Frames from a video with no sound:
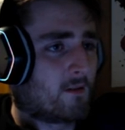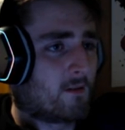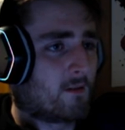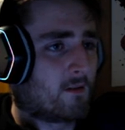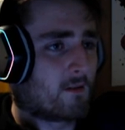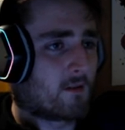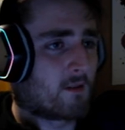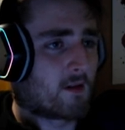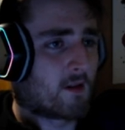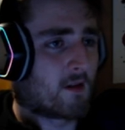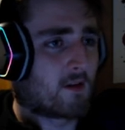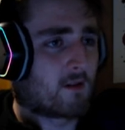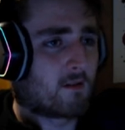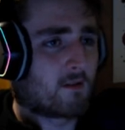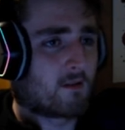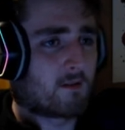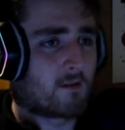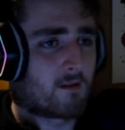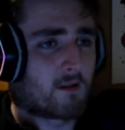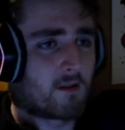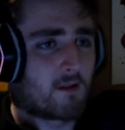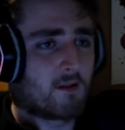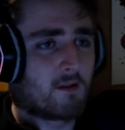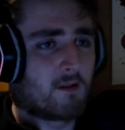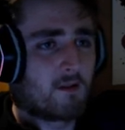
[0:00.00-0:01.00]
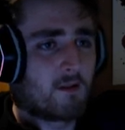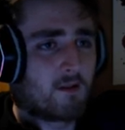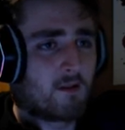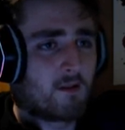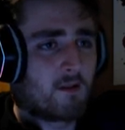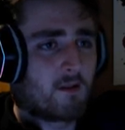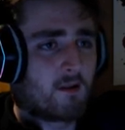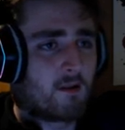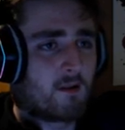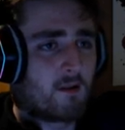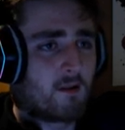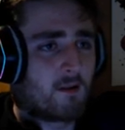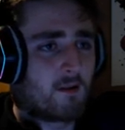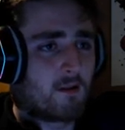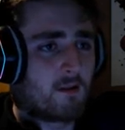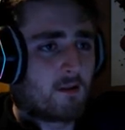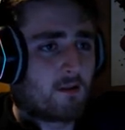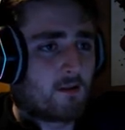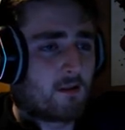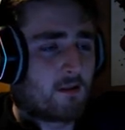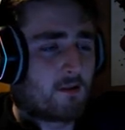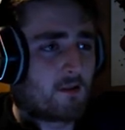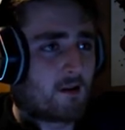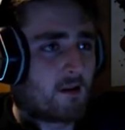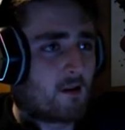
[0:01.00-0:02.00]
Good. Okay,
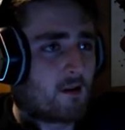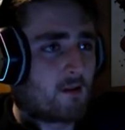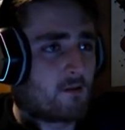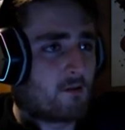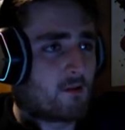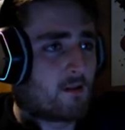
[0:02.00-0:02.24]
let's head out.